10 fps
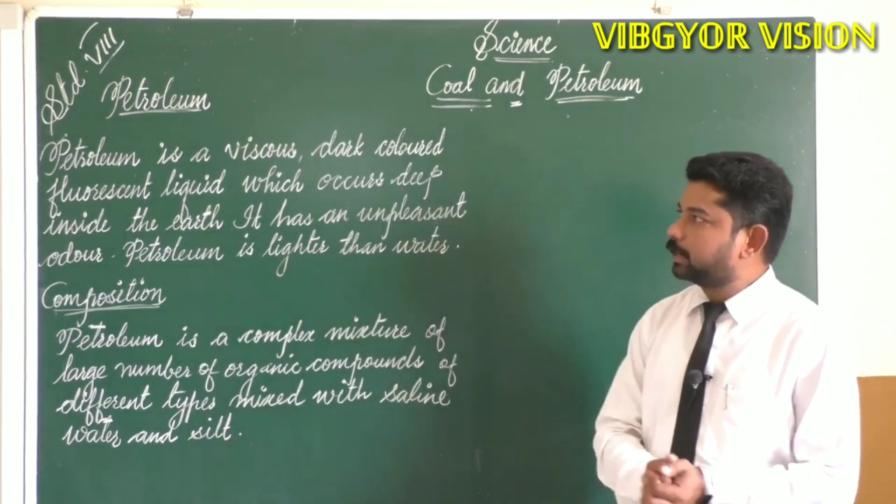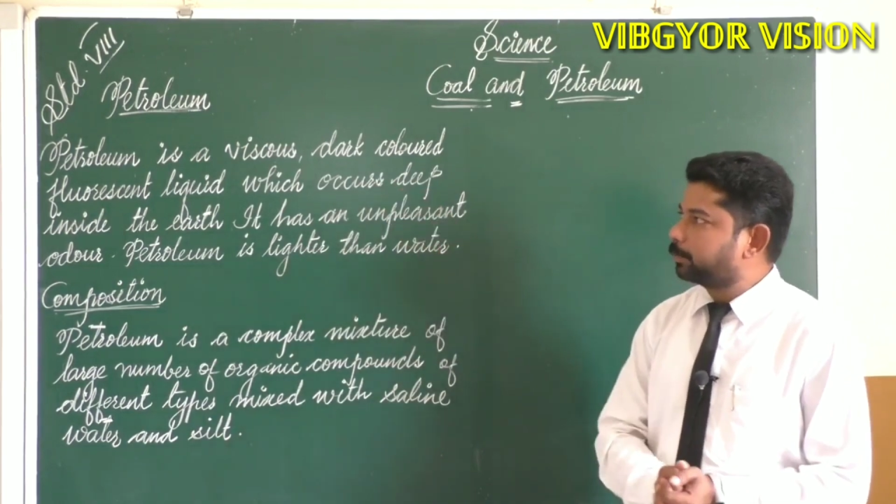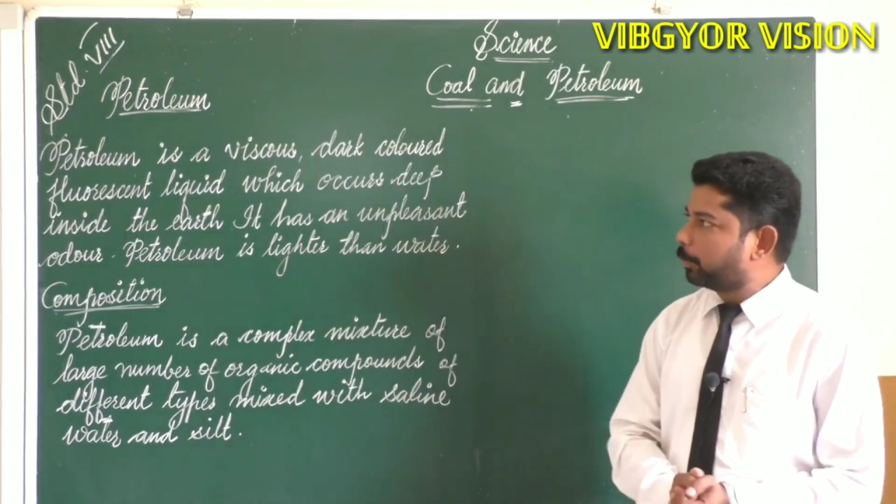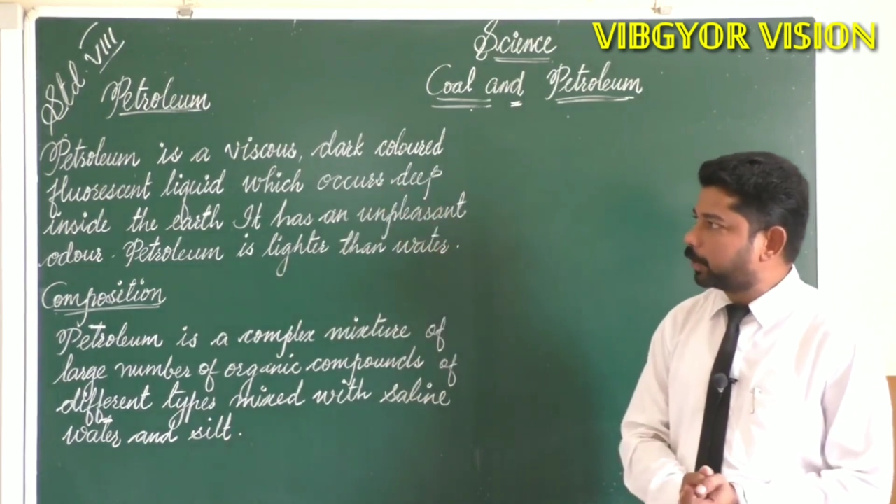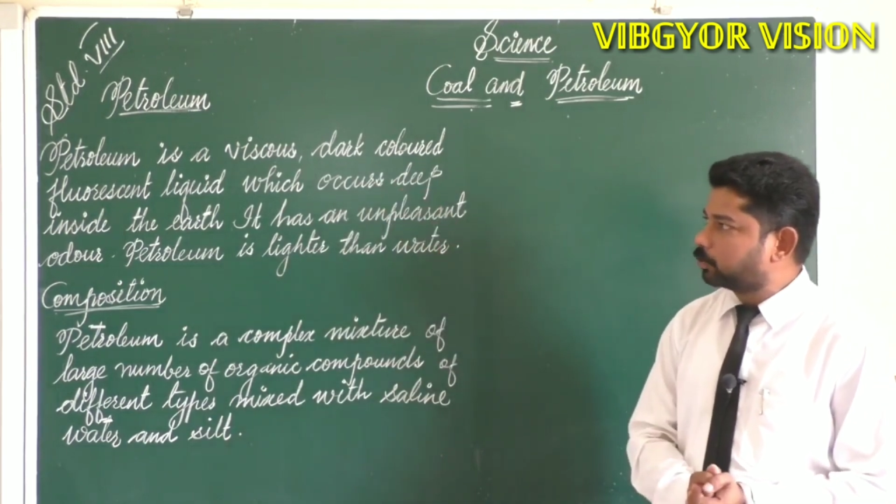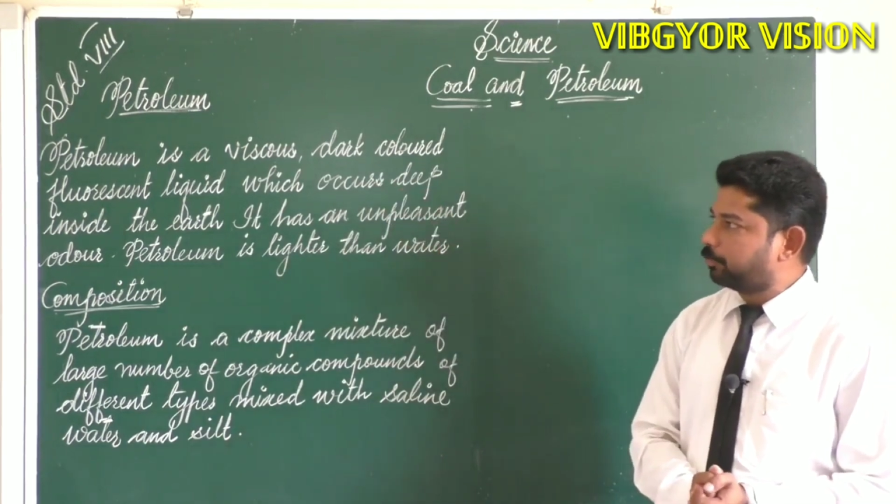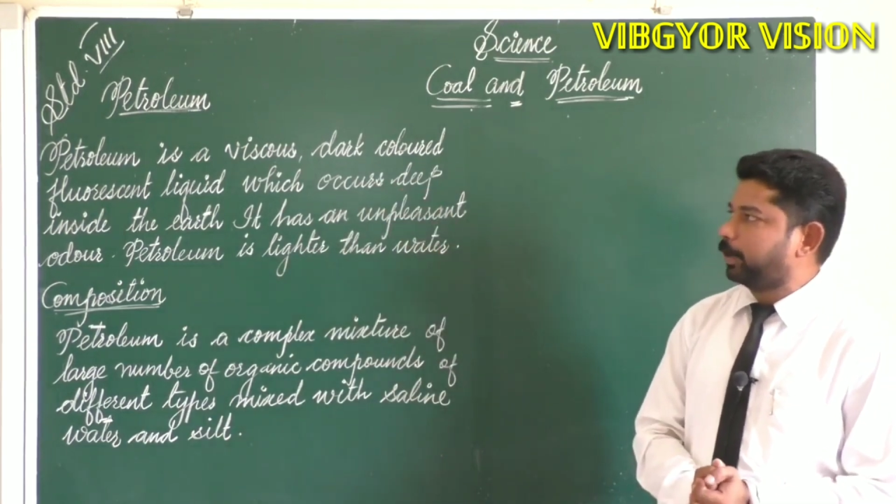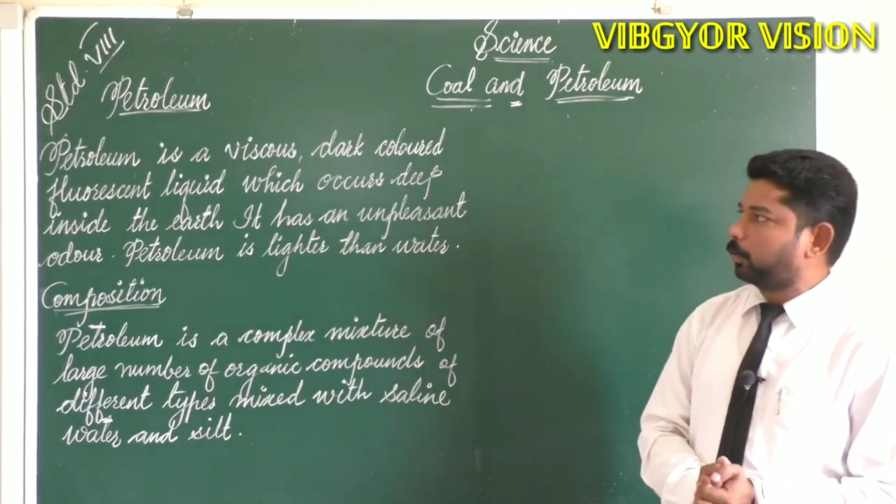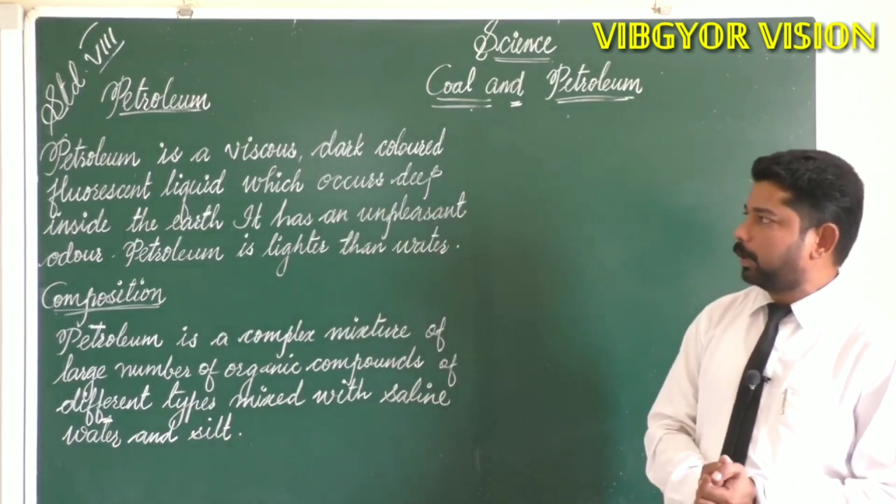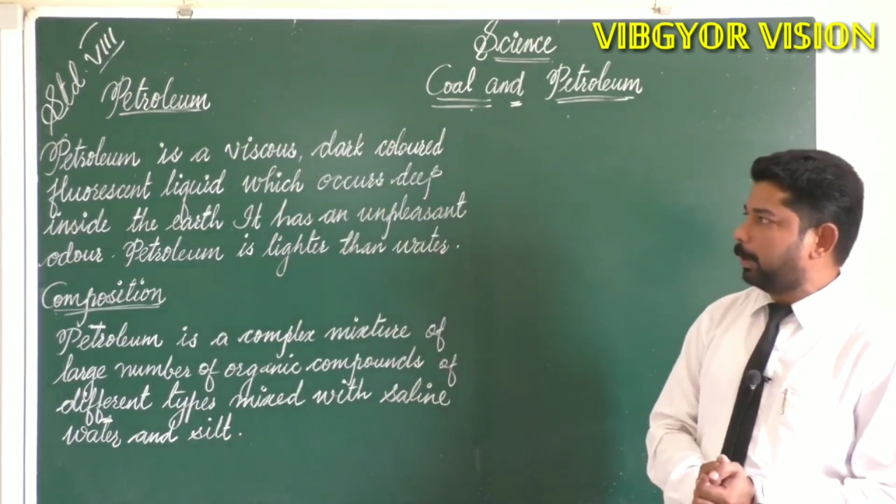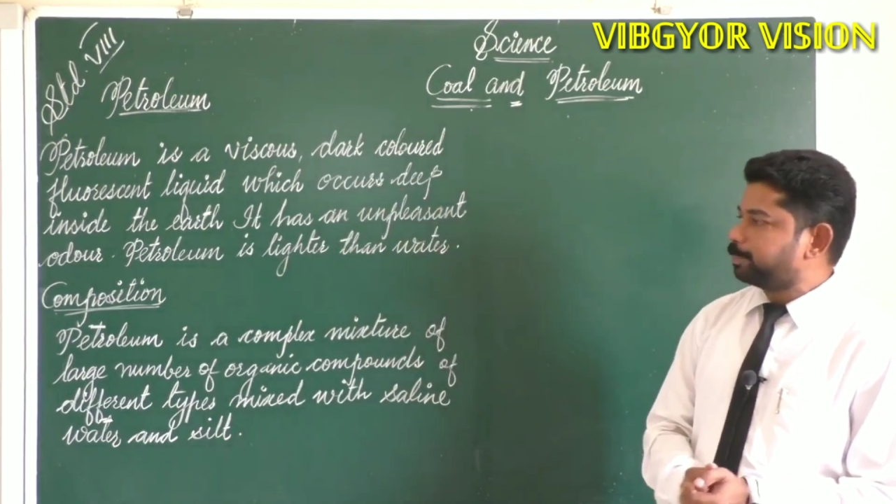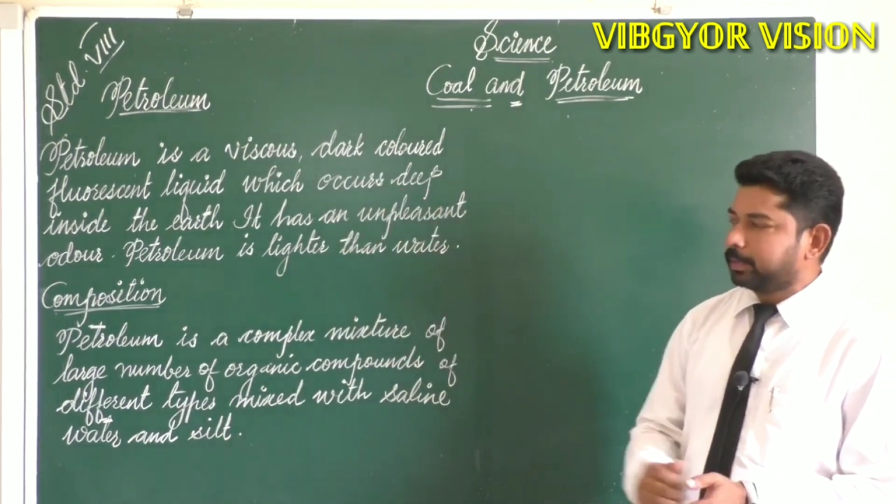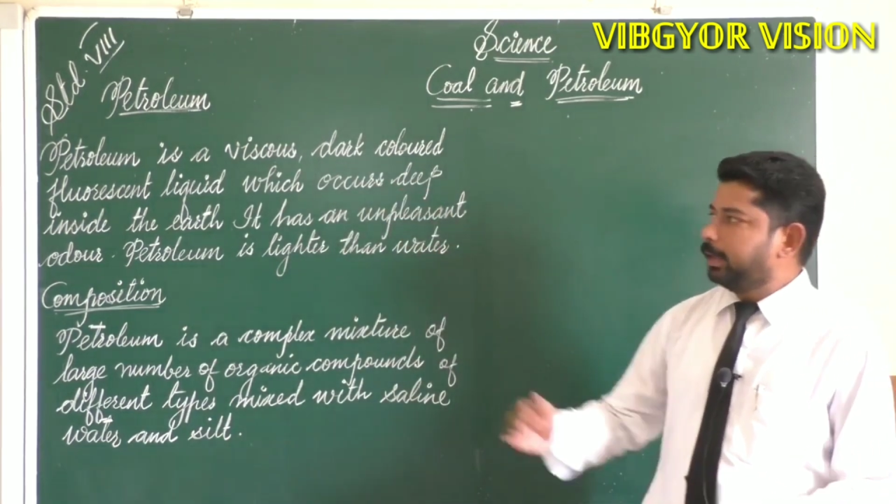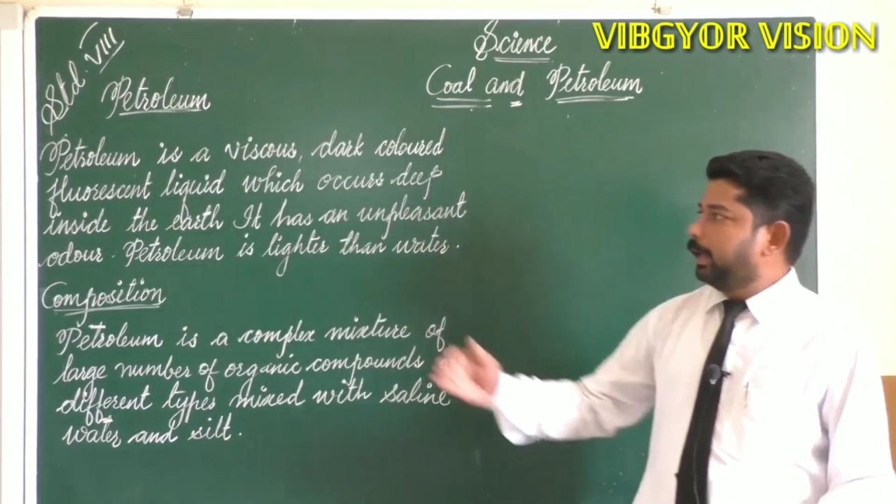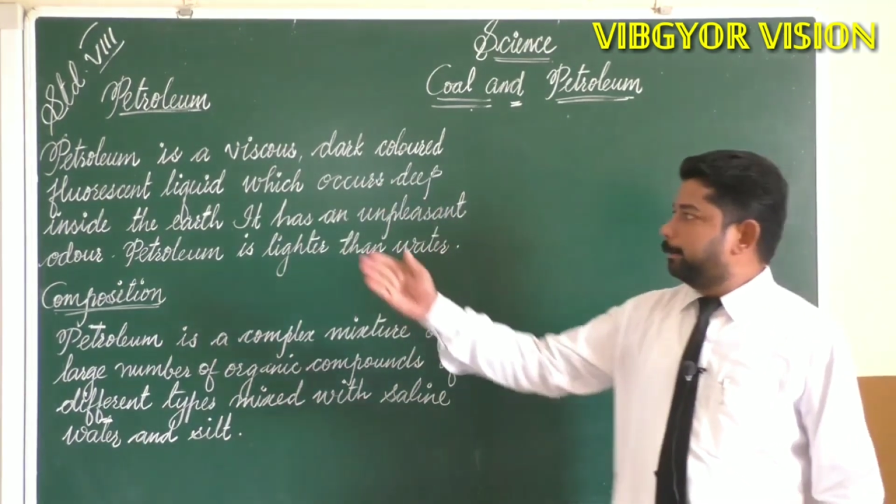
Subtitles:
are the properties of petroleum.